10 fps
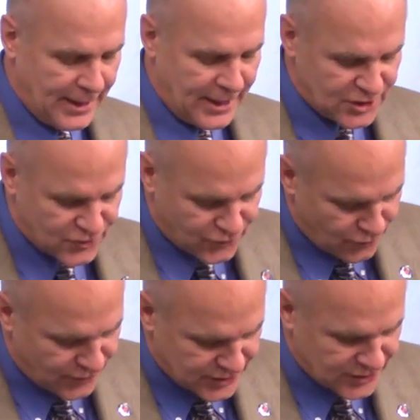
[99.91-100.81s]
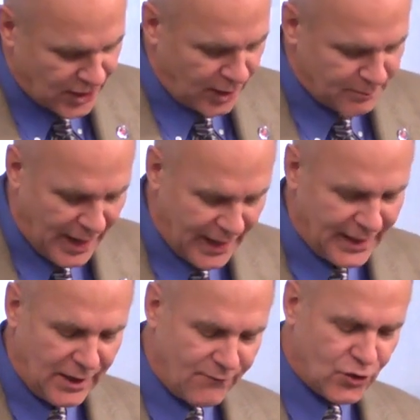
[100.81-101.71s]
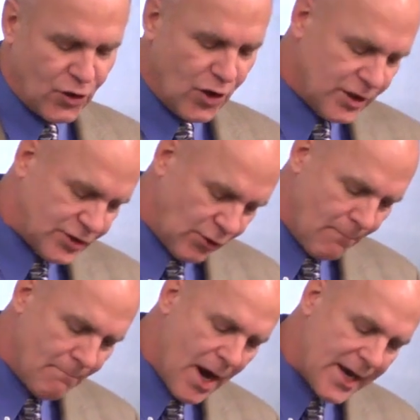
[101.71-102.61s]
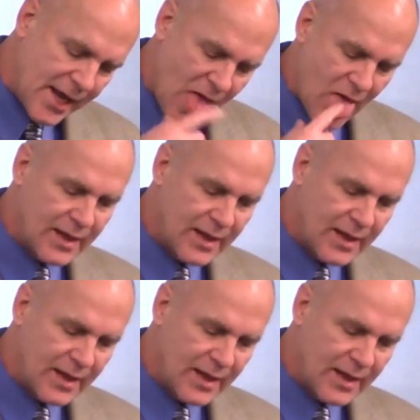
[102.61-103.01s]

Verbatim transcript: is through the stockpiling of goods or money,